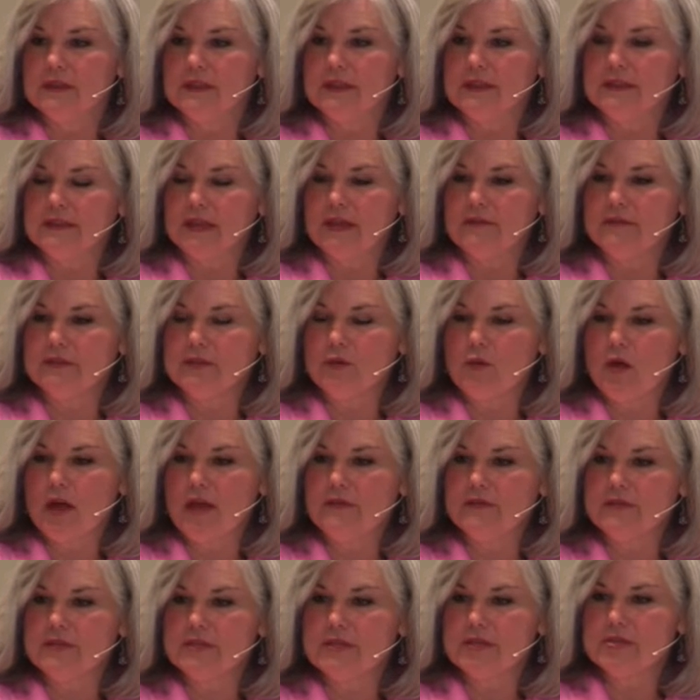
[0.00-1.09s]
a lovely
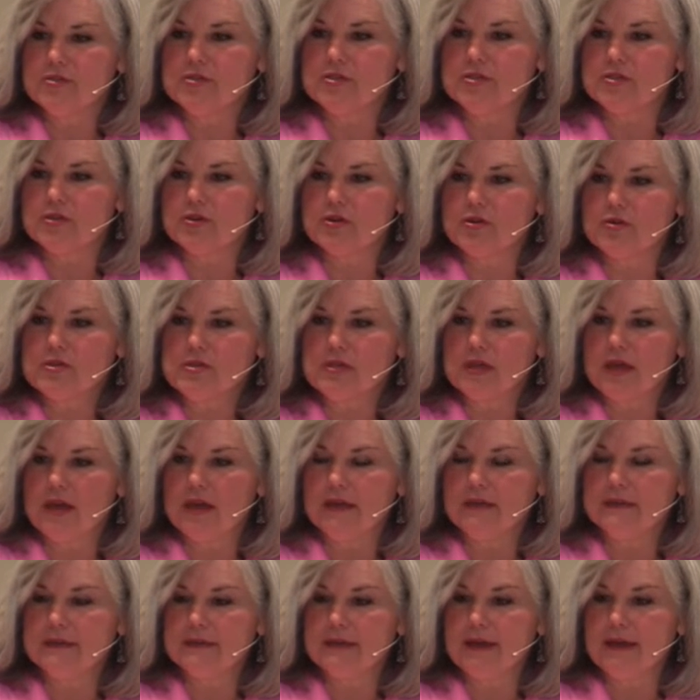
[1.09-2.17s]
wife that tells you to curse
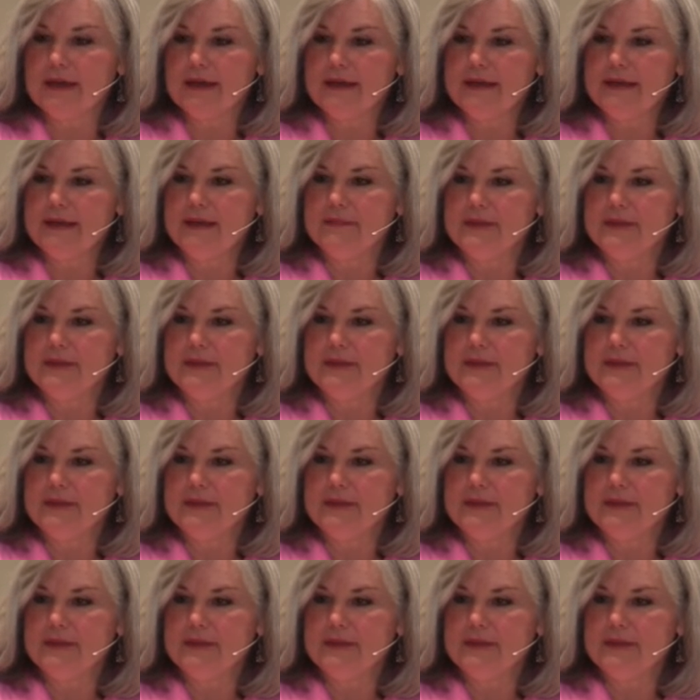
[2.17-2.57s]
God and die.